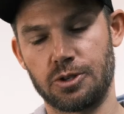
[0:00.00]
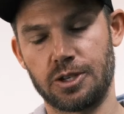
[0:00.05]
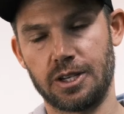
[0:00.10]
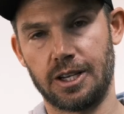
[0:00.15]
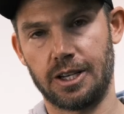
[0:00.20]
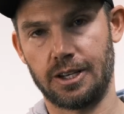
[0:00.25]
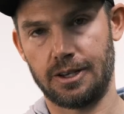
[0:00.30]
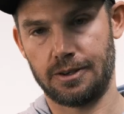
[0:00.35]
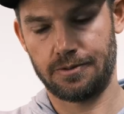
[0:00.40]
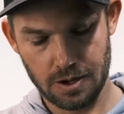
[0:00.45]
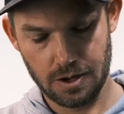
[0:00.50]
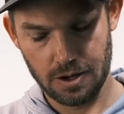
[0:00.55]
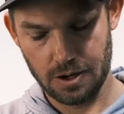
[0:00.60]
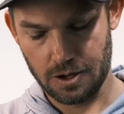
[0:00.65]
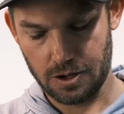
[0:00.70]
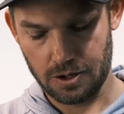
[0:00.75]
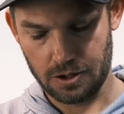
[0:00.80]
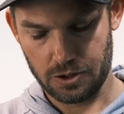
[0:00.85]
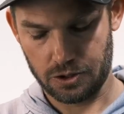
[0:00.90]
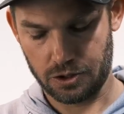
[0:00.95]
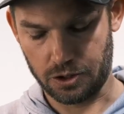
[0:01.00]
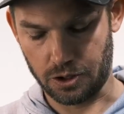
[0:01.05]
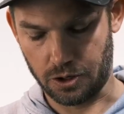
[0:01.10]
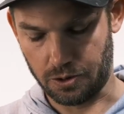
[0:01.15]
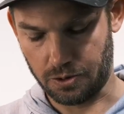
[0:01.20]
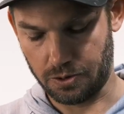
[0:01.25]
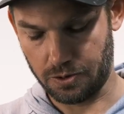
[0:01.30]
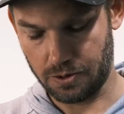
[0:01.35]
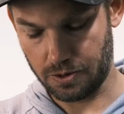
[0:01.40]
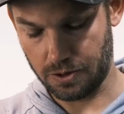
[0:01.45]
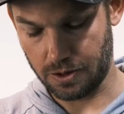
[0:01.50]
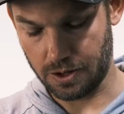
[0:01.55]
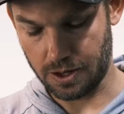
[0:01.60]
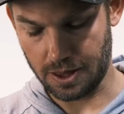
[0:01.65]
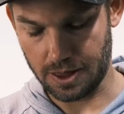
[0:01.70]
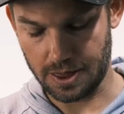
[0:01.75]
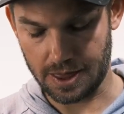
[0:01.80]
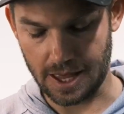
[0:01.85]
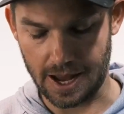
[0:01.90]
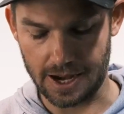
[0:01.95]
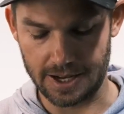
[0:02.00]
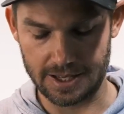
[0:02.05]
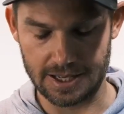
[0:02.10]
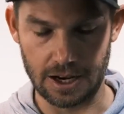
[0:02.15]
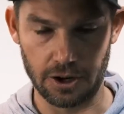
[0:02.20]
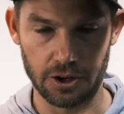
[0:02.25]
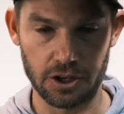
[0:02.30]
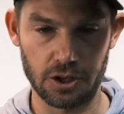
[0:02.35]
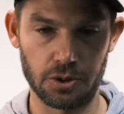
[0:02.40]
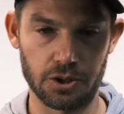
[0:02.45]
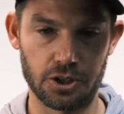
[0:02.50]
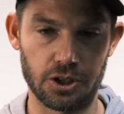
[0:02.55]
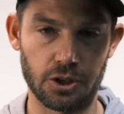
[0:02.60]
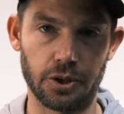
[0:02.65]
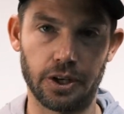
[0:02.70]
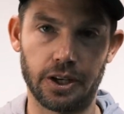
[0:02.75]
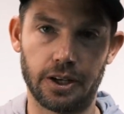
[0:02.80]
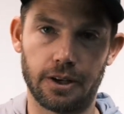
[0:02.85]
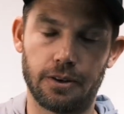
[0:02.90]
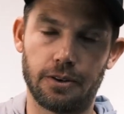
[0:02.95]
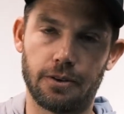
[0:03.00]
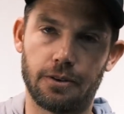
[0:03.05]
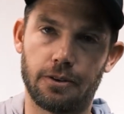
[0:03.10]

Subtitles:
in. So that is how you would do it